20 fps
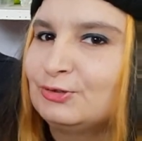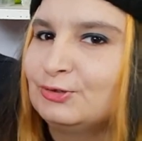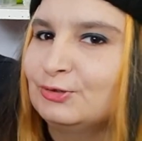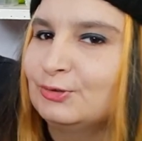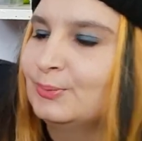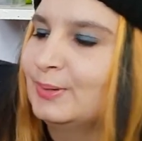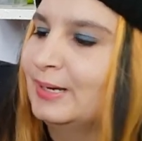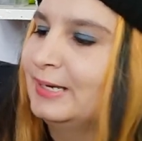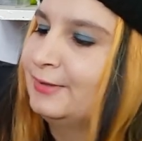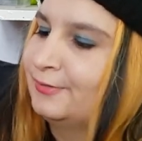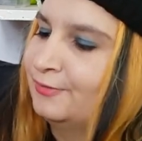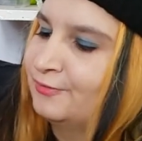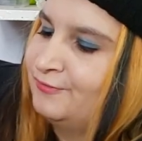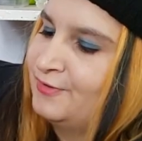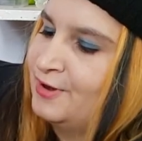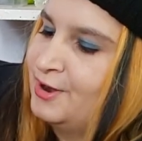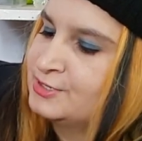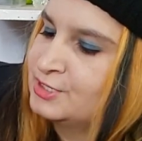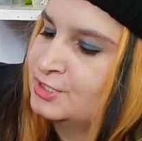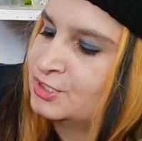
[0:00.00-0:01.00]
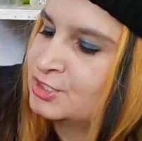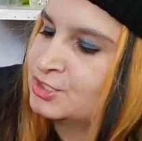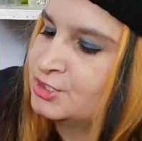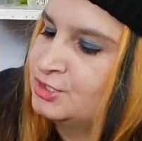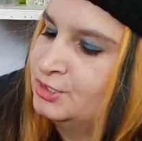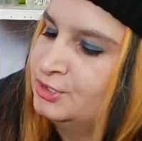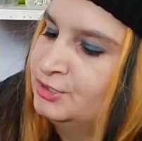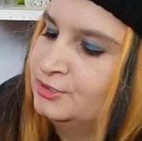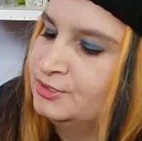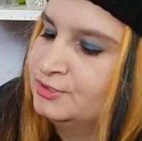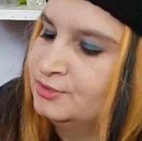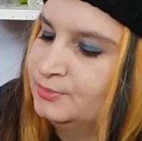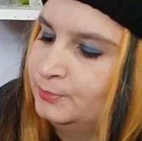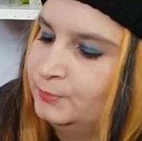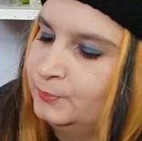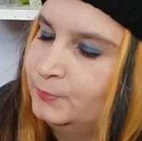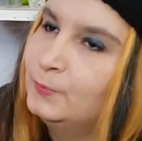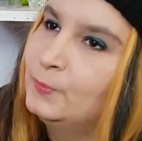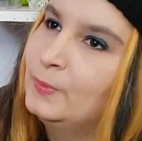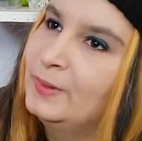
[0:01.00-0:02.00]
do a little photo shoot
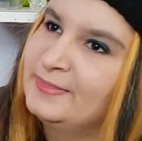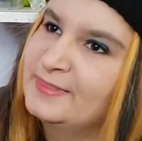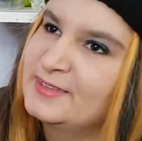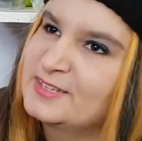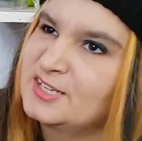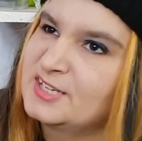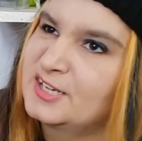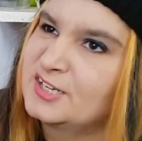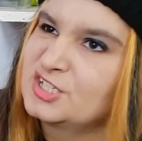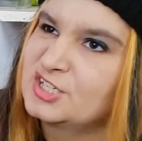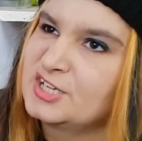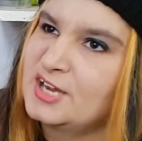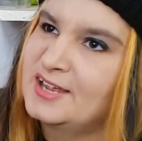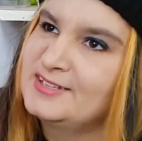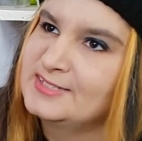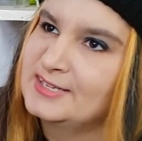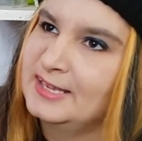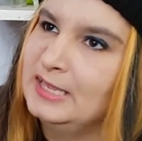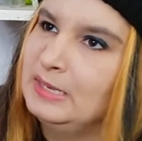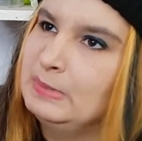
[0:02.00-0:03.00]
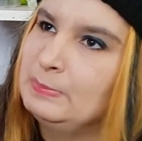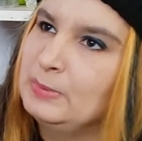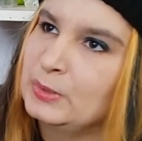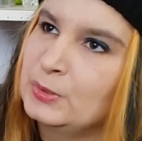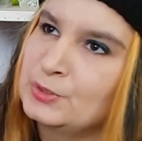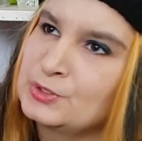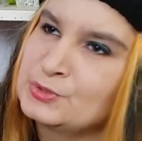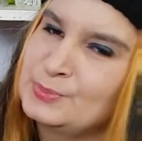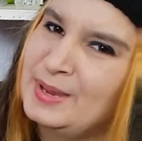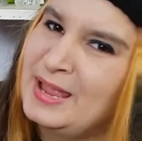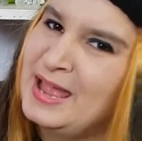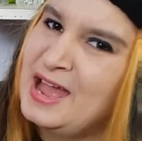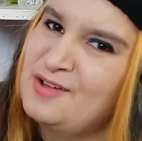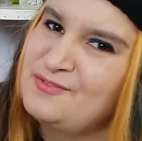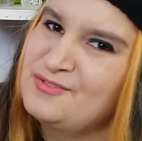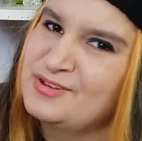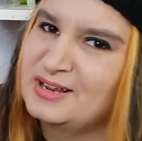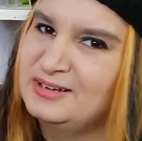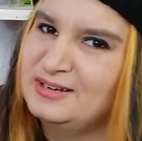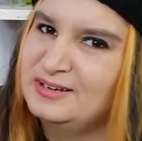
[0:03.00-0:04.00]
when the sun shines again because we're
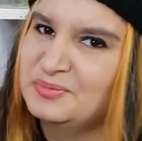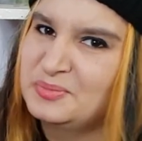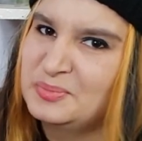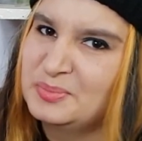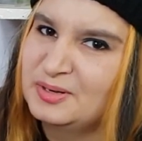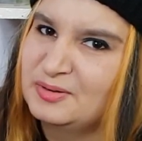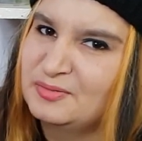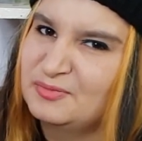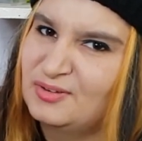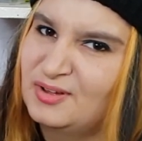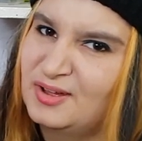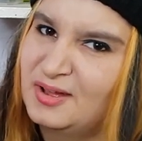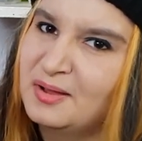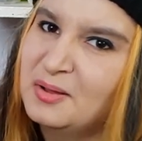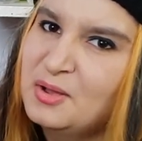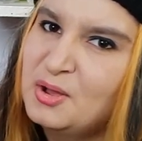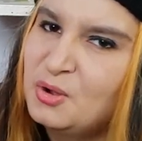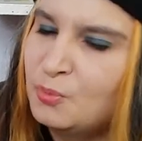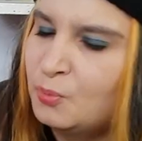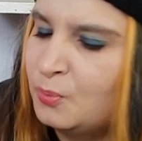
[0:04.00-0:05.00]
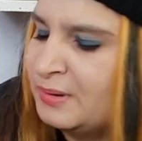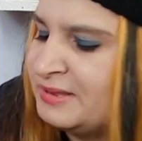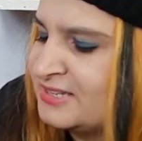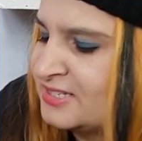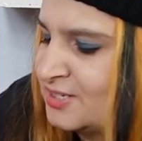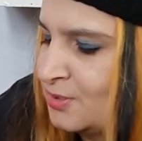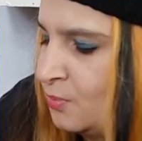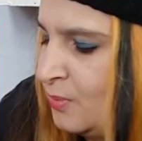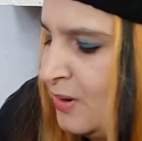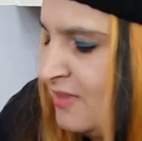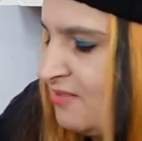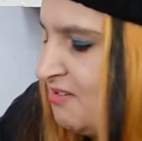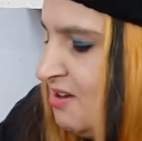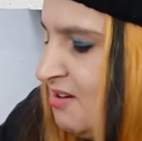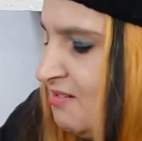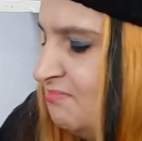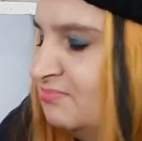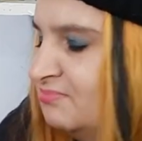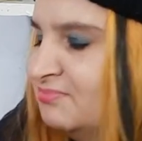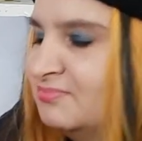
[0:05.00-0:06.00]
having a little bit of a uh, winter
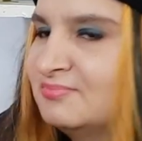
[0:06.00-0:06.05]
weather